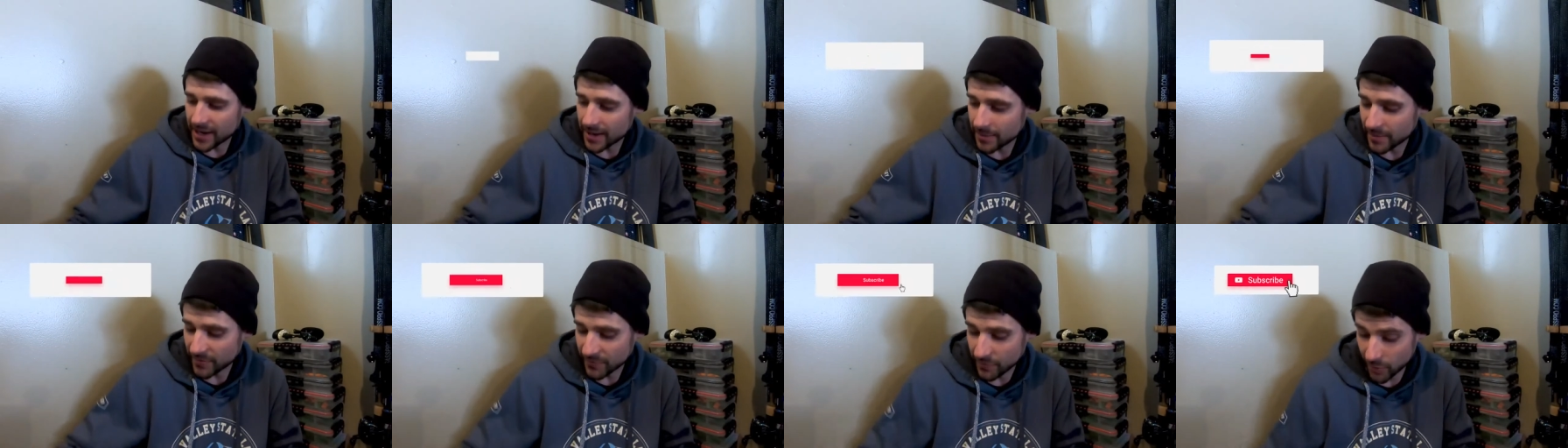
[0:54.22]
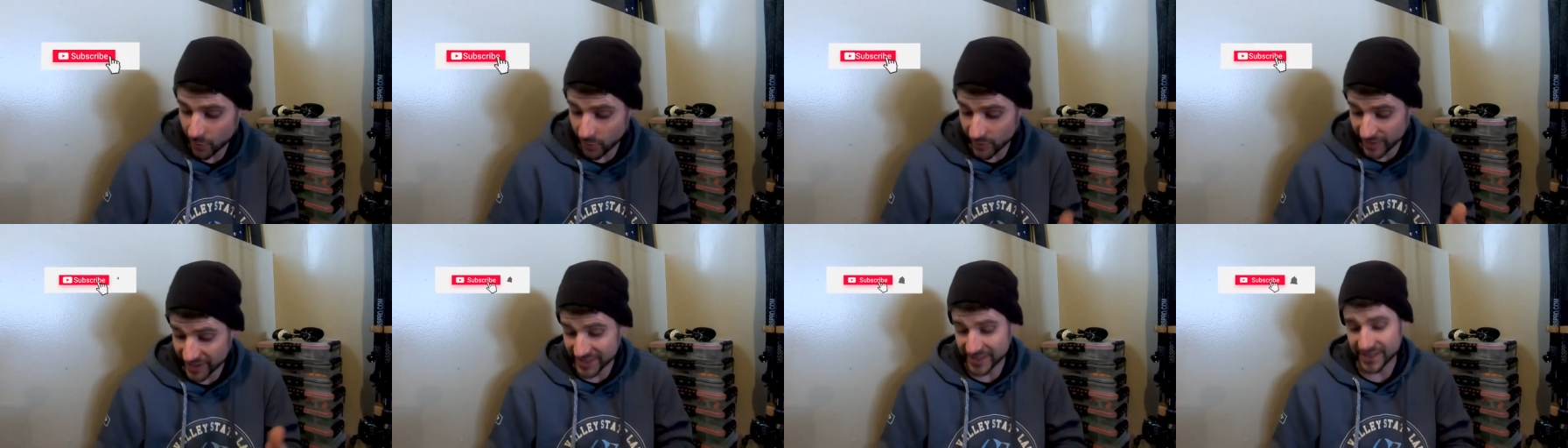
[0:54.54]

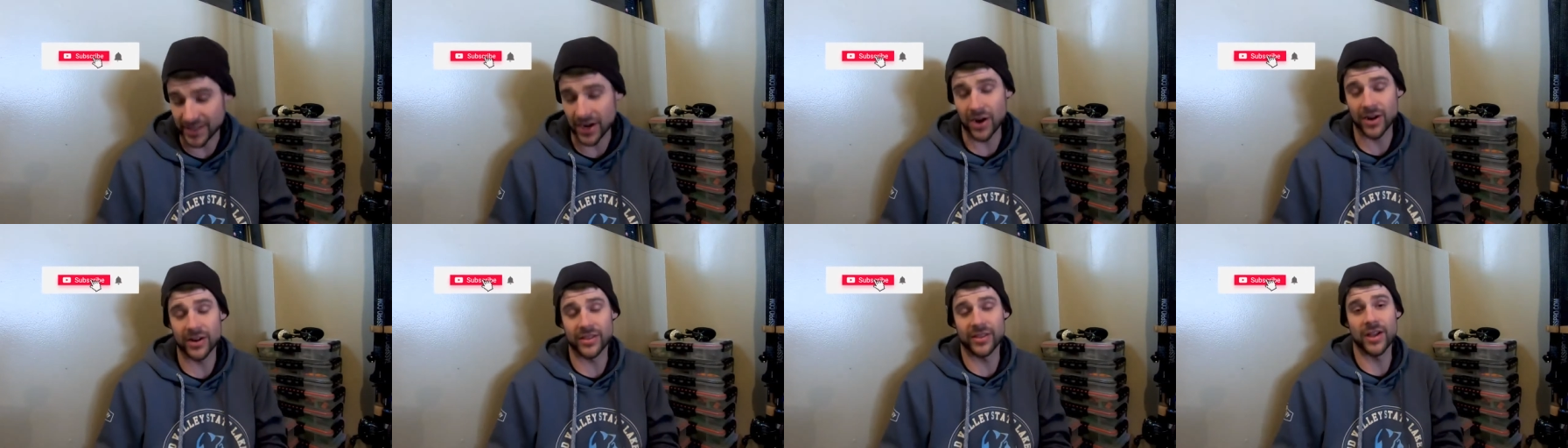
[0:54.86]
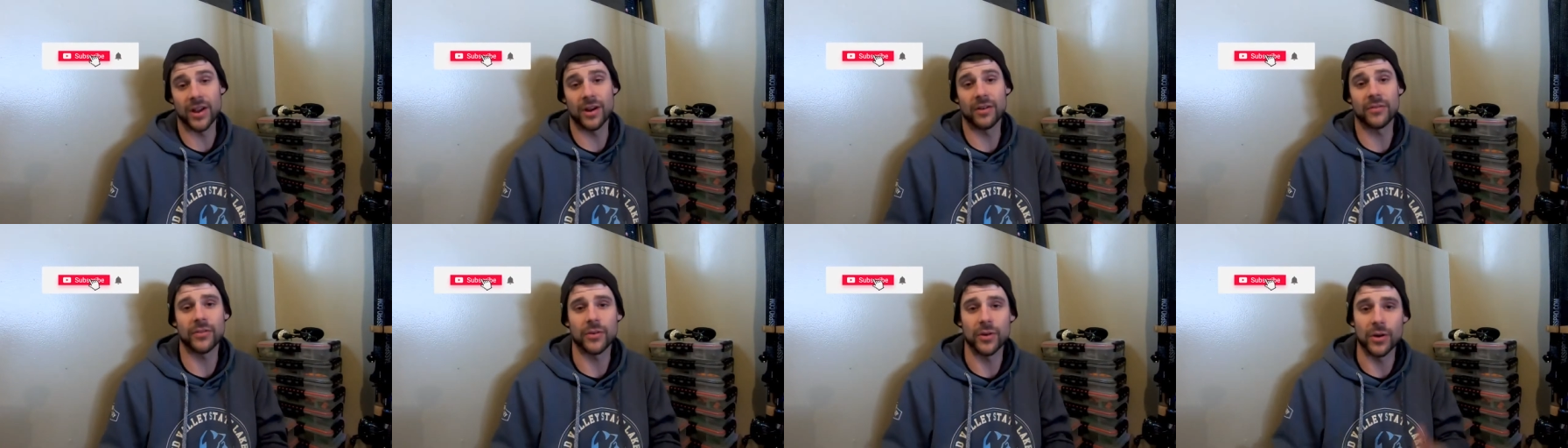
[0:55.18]
Before we get started
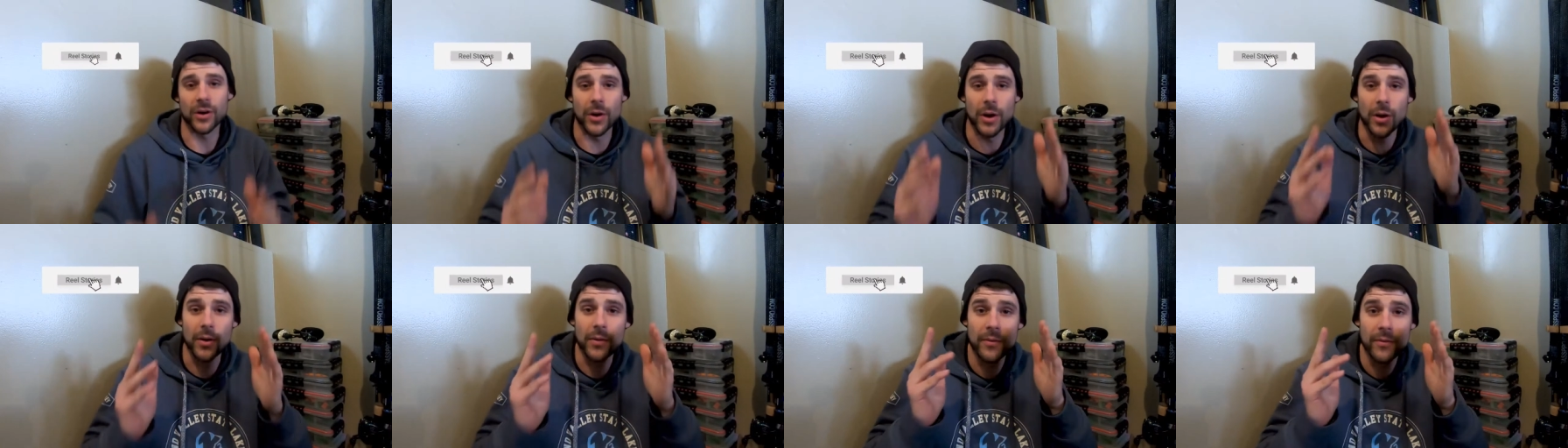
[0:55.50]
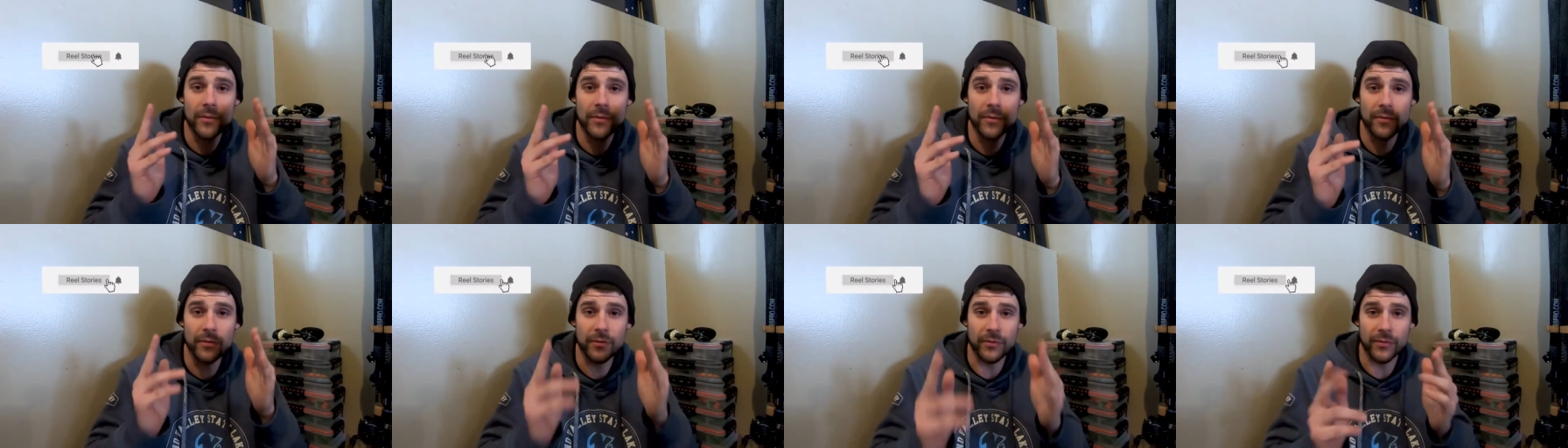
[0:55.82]
there, if you're a
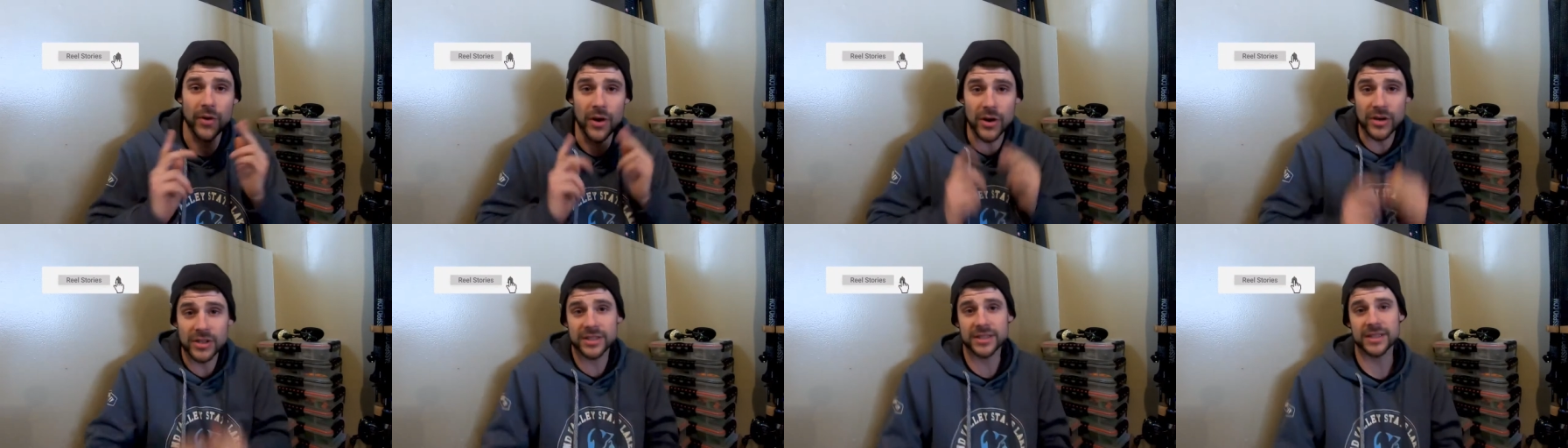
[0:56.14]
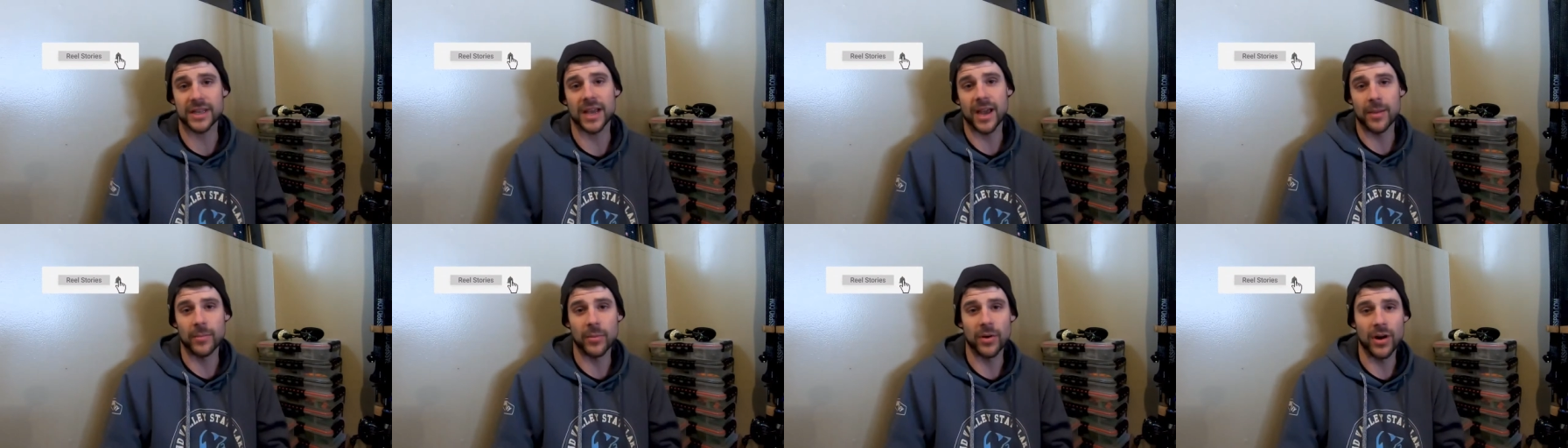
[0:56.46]
first
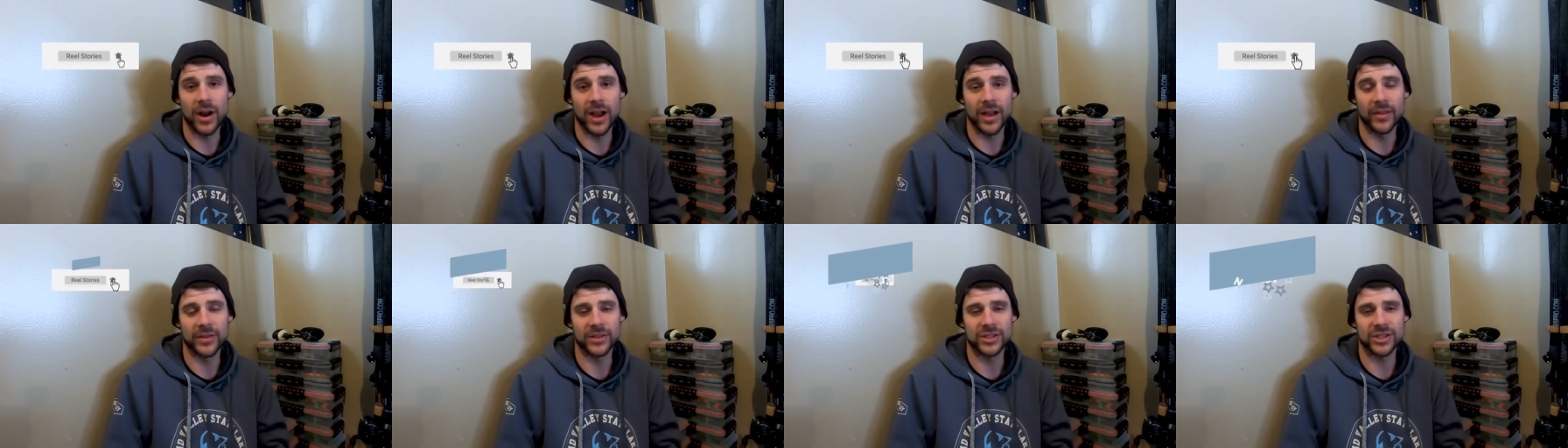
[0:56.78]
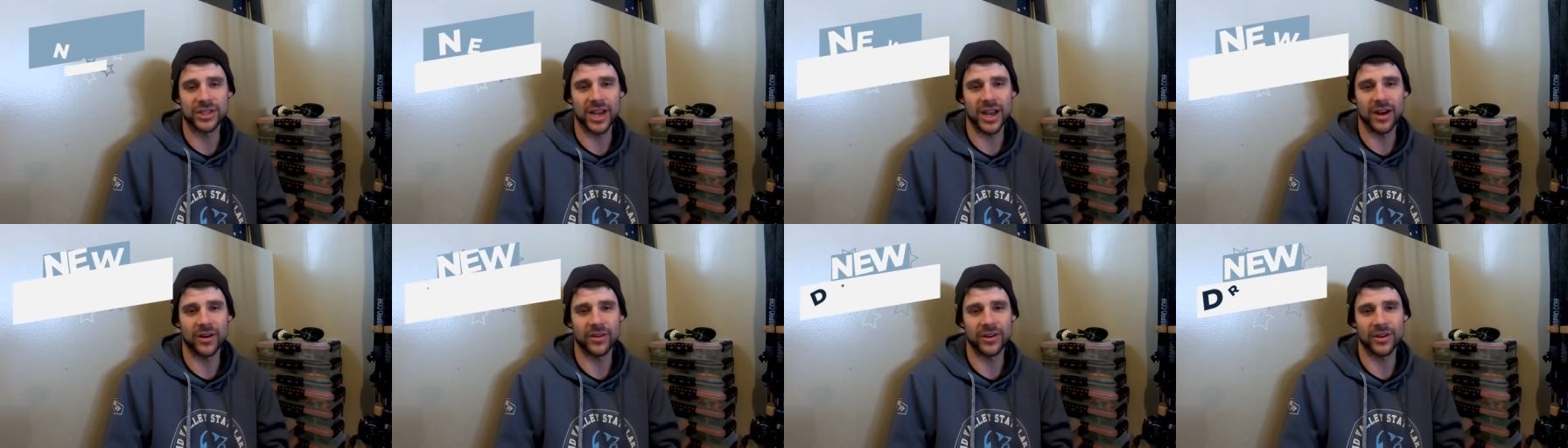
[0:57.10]
timer on the
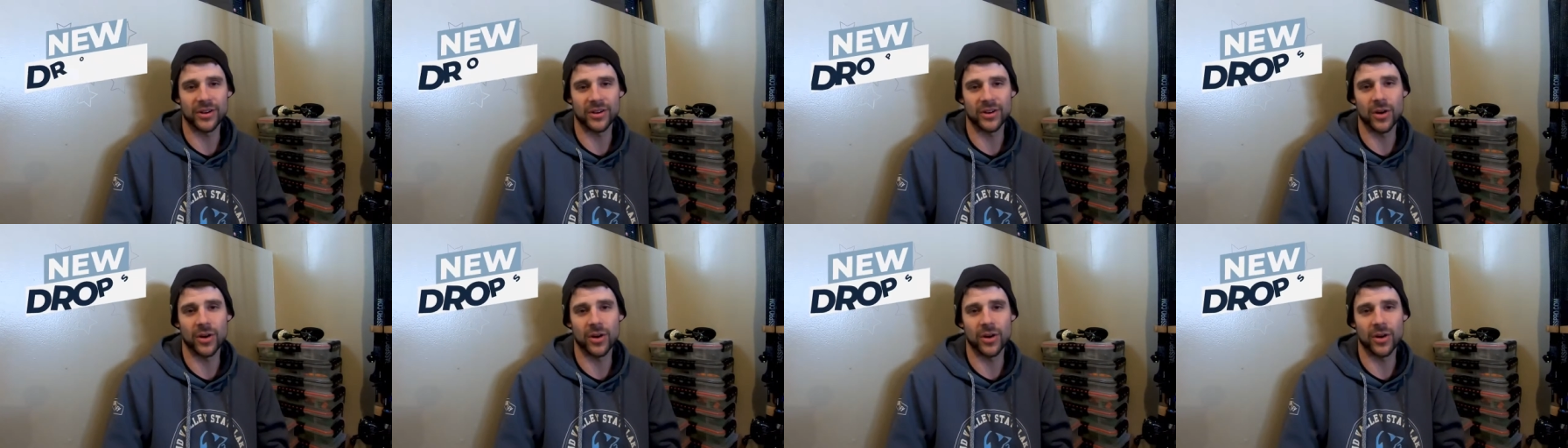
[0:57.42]
channel here,